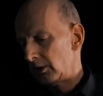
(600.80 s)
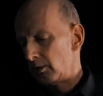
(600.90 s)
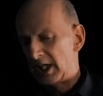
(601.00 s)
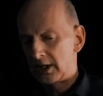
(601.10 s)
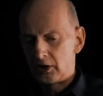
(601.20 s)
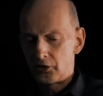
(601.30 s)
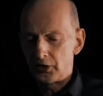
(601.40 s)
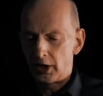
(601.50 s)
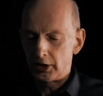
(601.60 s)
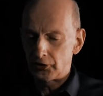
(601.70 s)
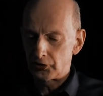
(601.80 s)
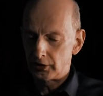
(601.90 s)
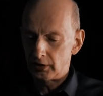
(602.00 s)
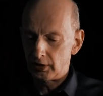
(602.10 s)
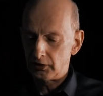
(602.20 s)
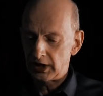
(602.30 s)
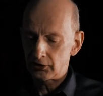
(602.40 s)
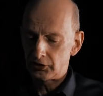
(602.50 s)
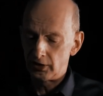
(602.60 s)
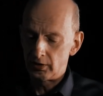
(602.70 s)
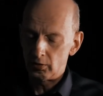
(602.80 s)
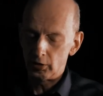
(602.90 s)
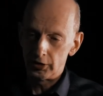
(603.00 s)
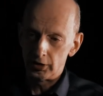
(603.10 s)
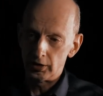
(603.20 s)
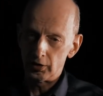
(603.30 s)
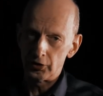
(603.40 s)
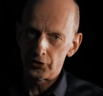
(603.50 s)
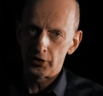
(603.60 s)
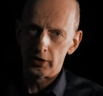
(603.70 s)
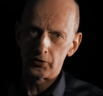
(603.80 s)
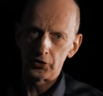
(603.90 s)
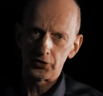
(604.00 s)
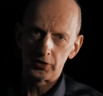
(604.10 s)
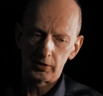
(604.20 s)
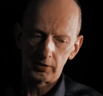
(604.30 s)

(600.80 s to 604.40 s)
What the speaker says: to make this nice texture on the surface.